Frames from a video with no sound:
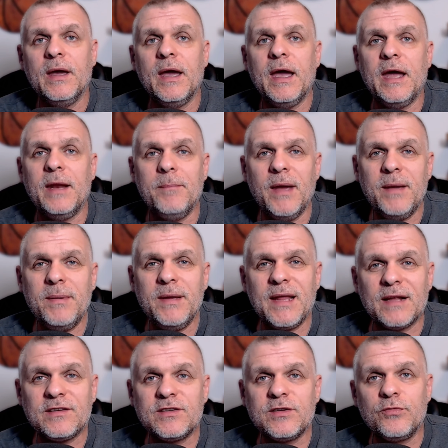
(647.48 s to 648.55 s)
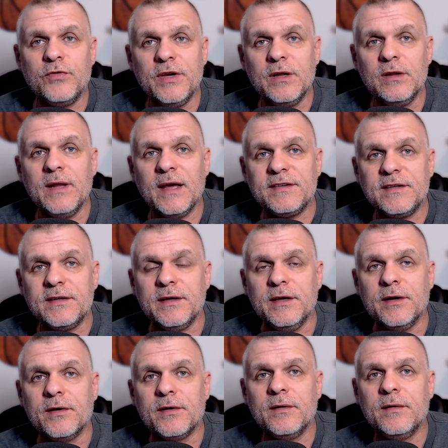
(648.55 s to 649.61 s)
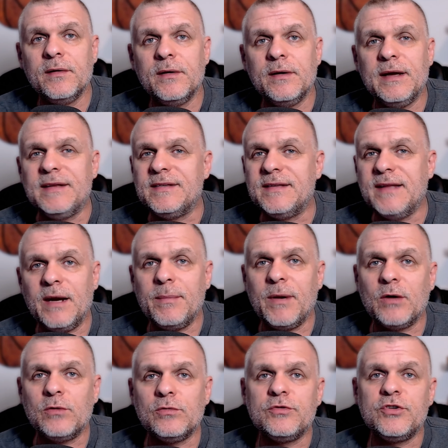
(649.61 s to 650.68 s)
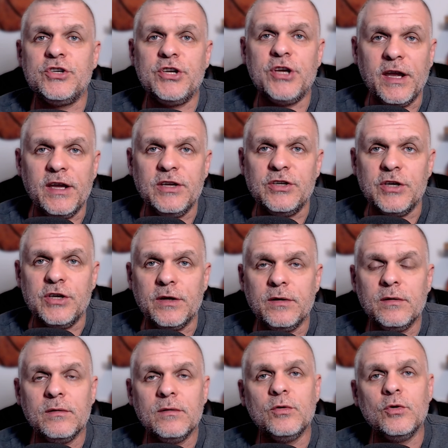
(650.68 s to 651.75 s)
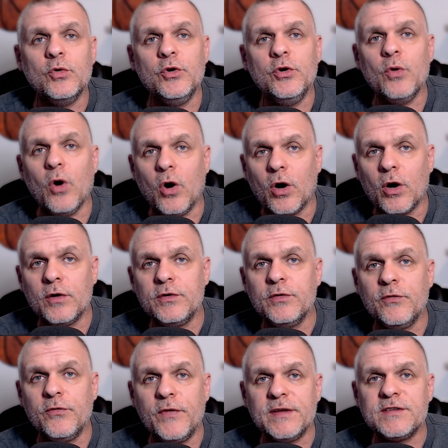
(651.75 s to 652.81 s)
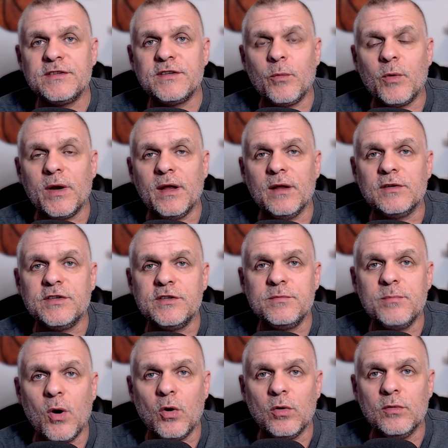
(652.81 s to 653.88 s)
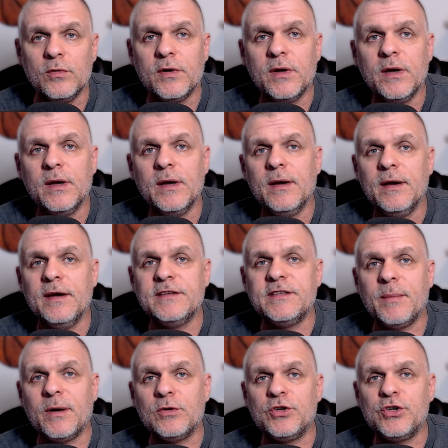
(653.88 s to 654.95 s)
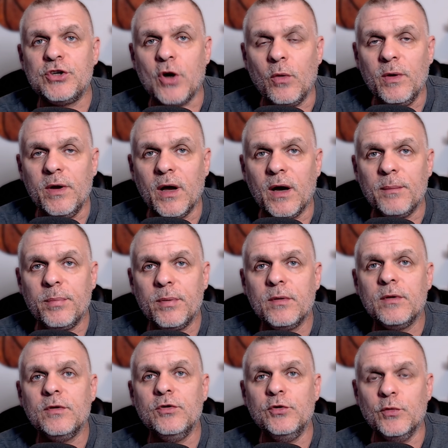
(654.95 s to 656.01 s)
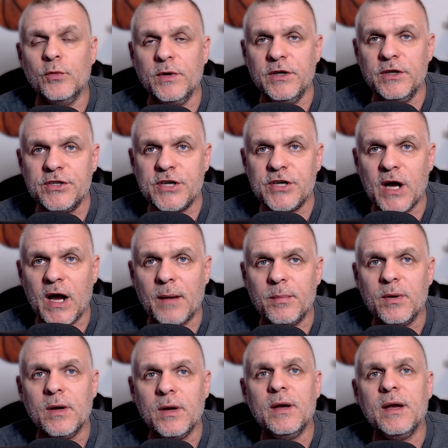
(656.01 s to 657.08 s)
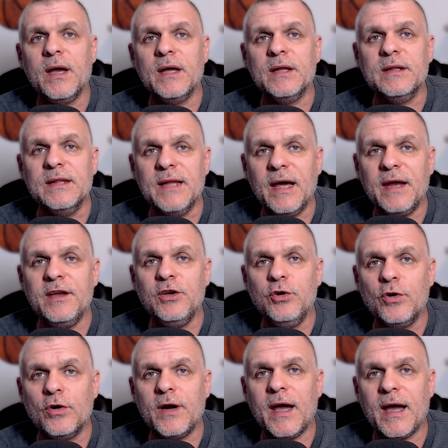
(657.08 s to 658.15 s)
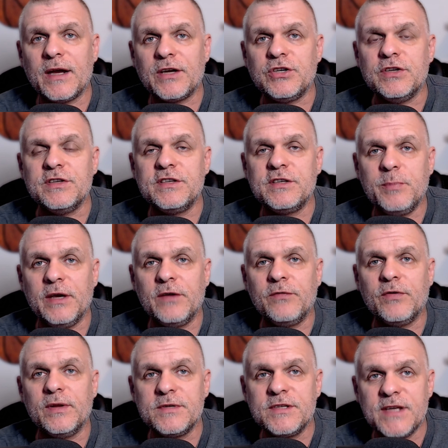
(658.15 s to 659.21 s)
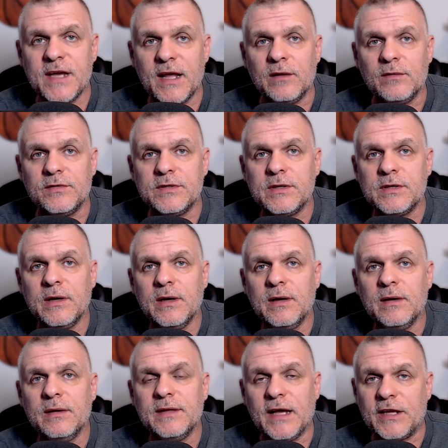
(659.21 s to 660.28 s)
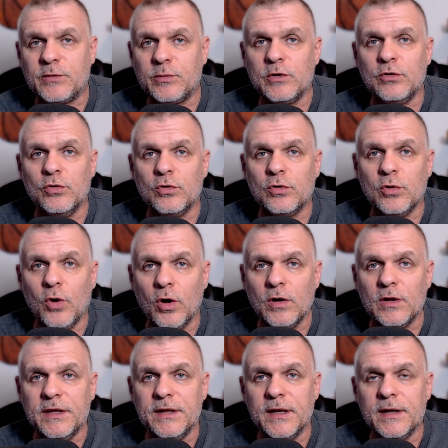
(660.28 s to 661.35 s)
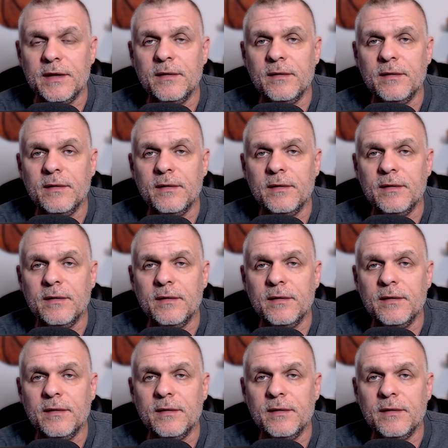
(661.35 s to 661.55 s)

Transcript: And maybe that's the real lesson here. It's not about changing who you are to fit someone else's mold. It's about showing up, doing your job, and letting your actions speak for themselves. That's what Luc Longley did.